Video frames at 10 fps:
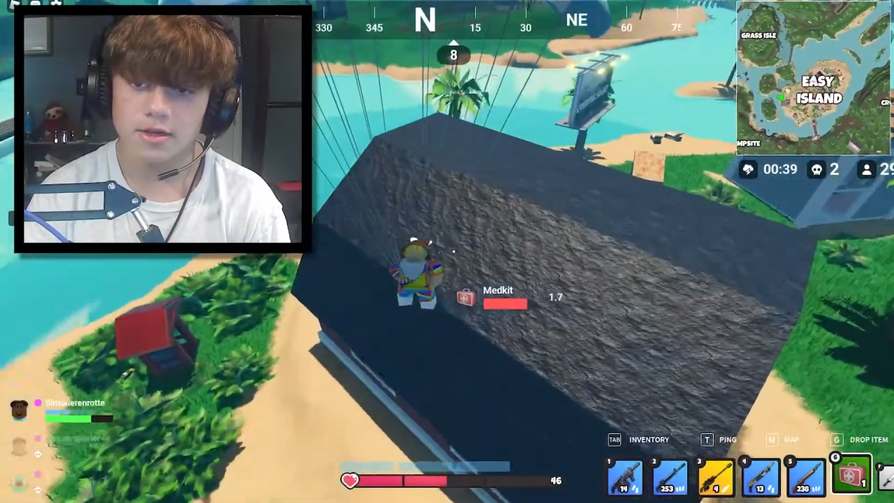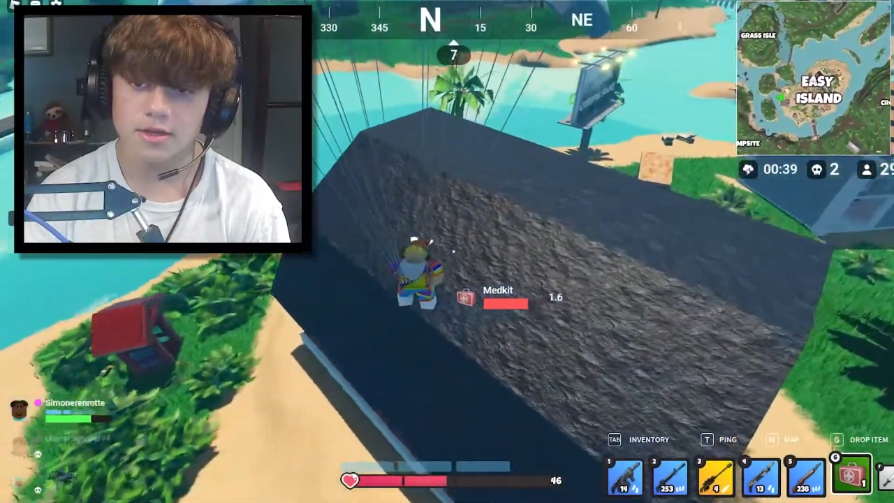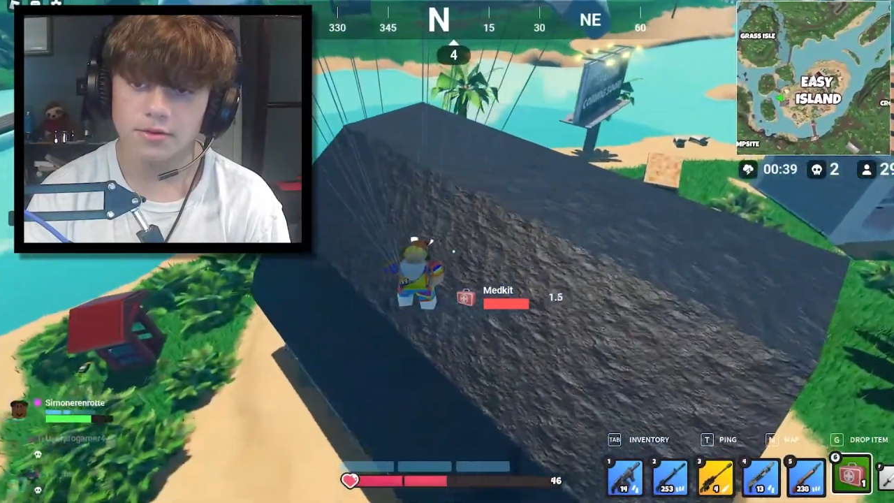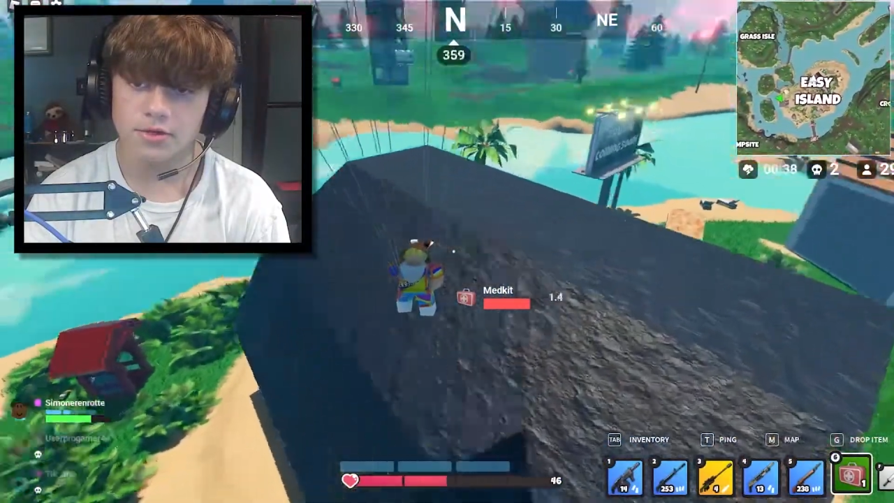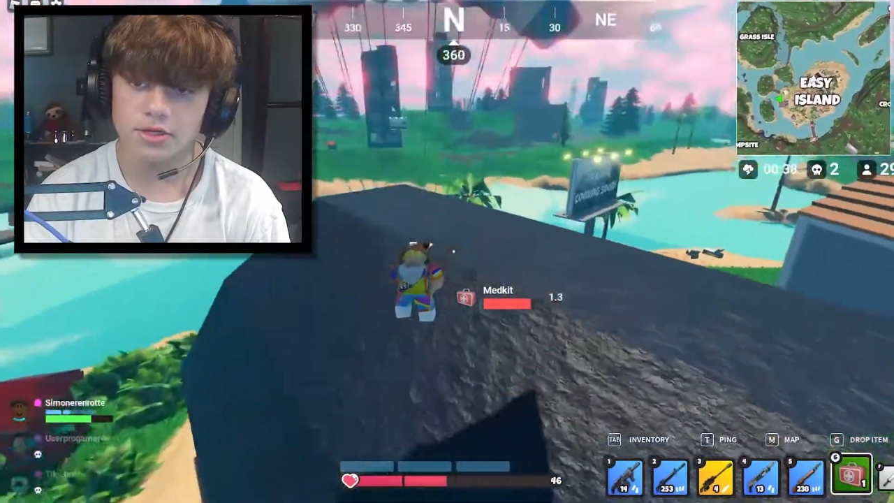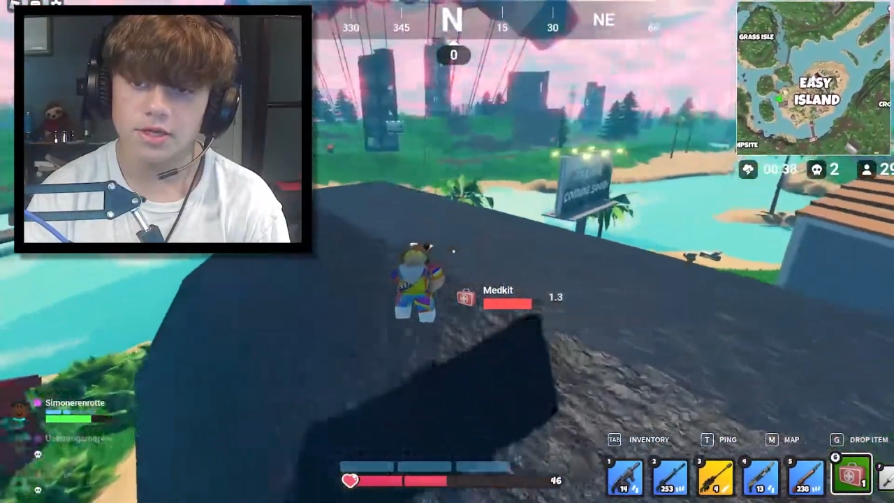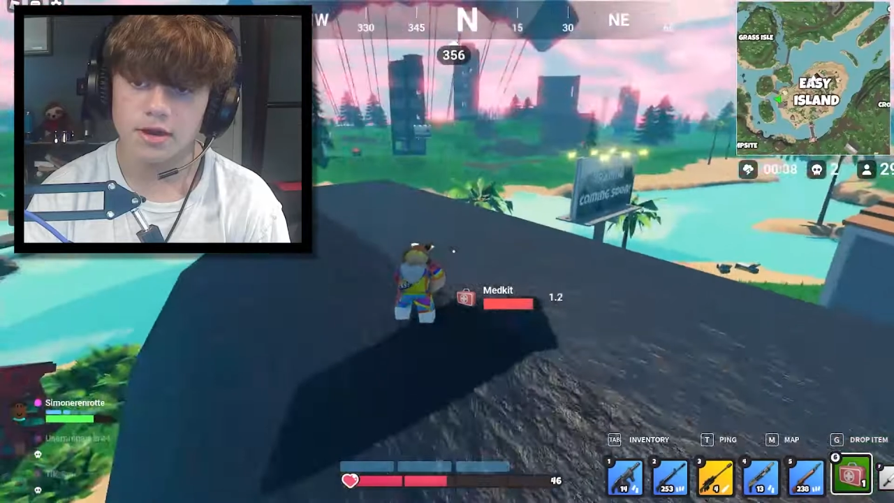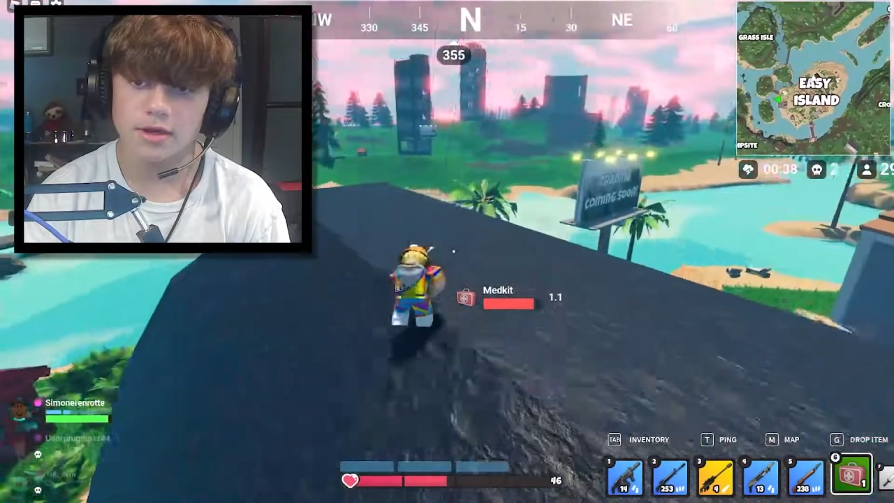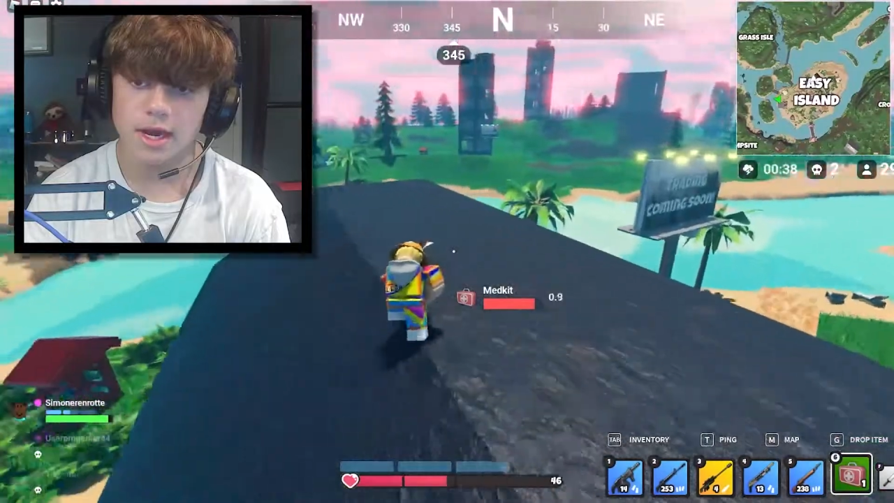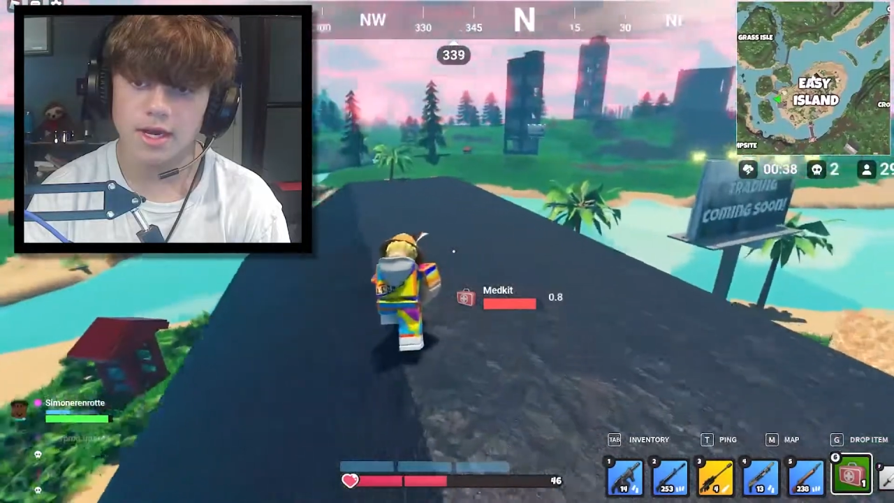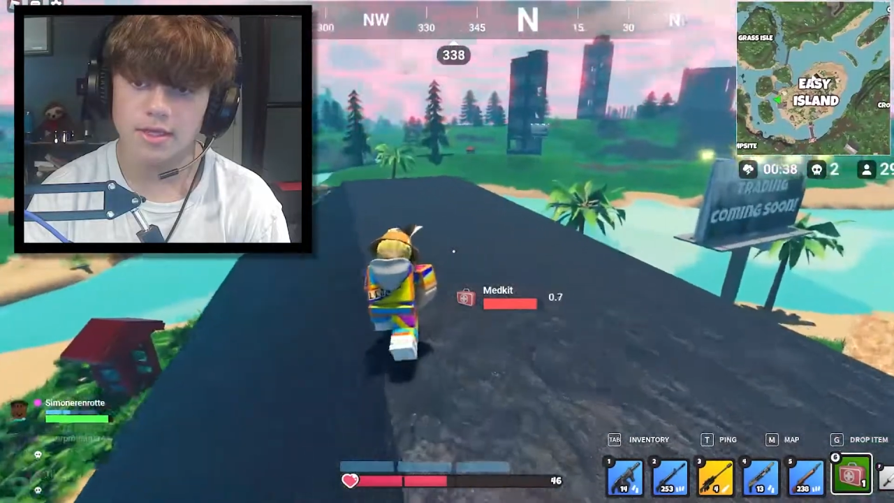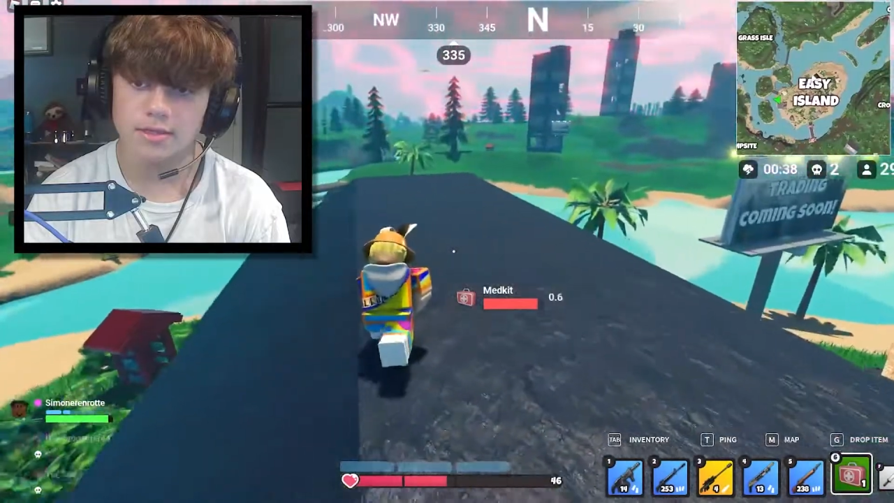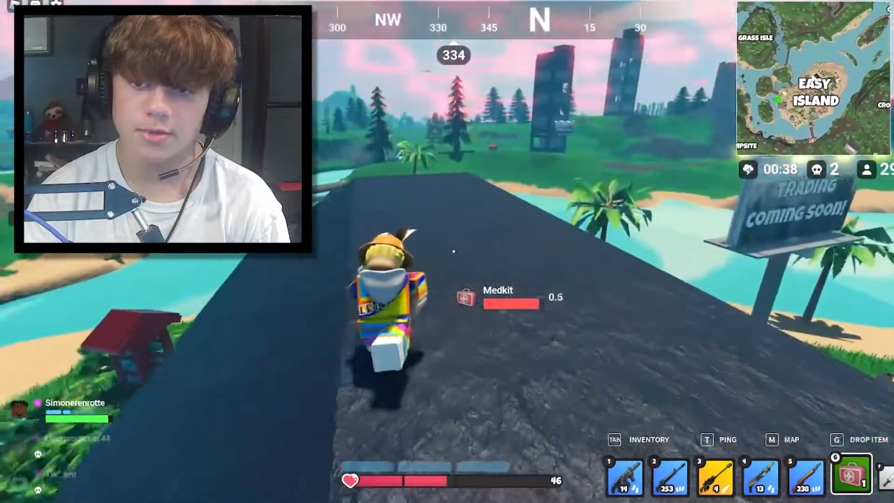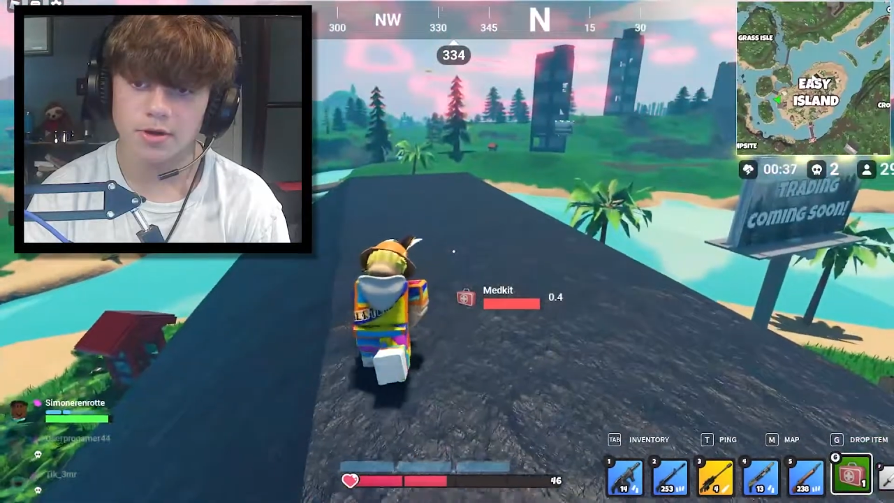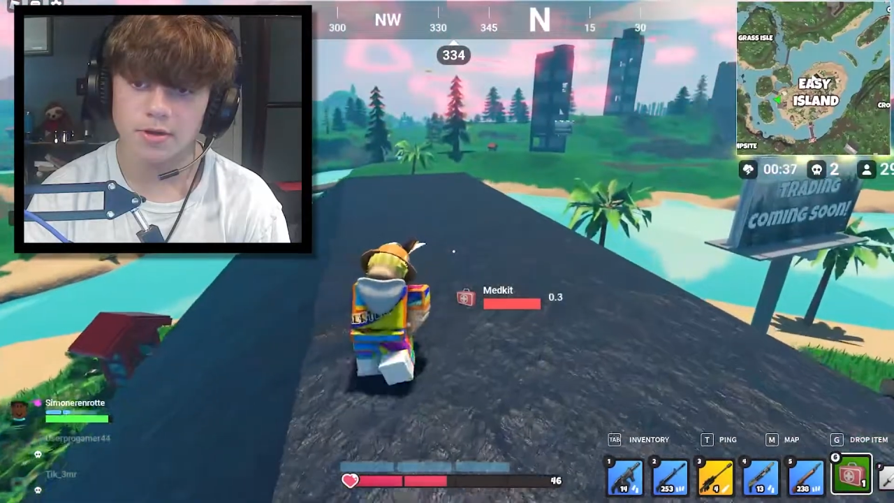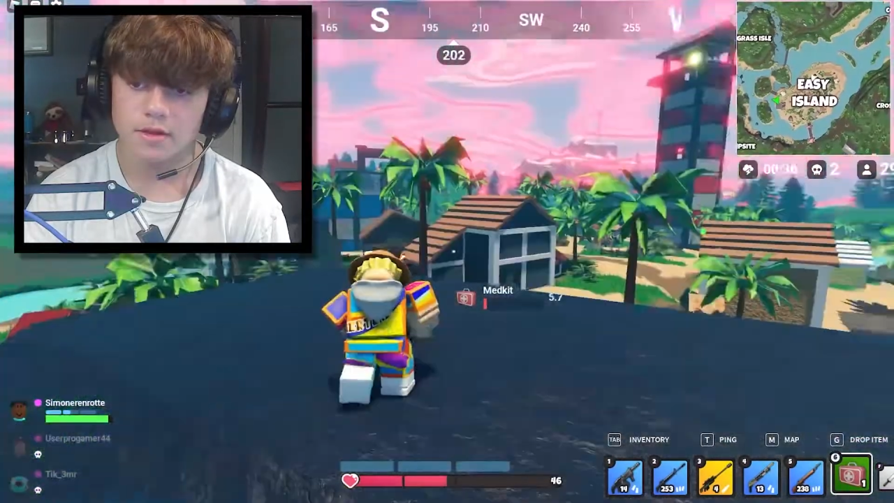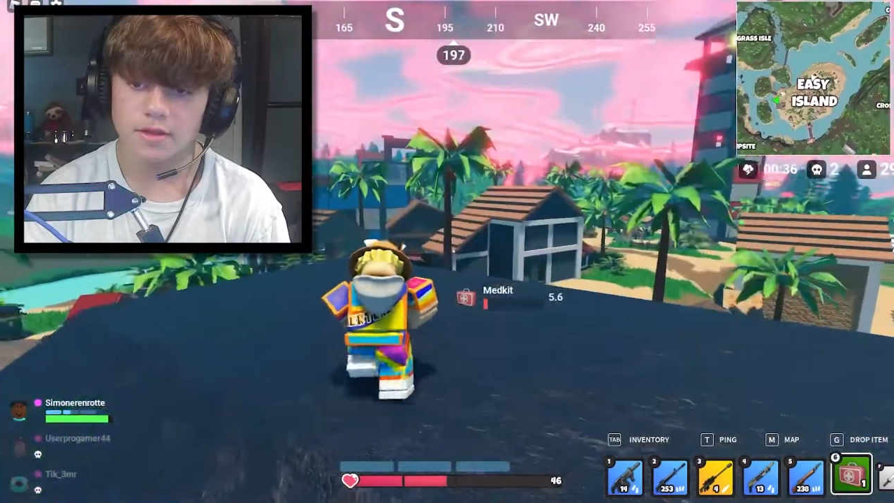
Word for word: Don't you dare die to this, bro.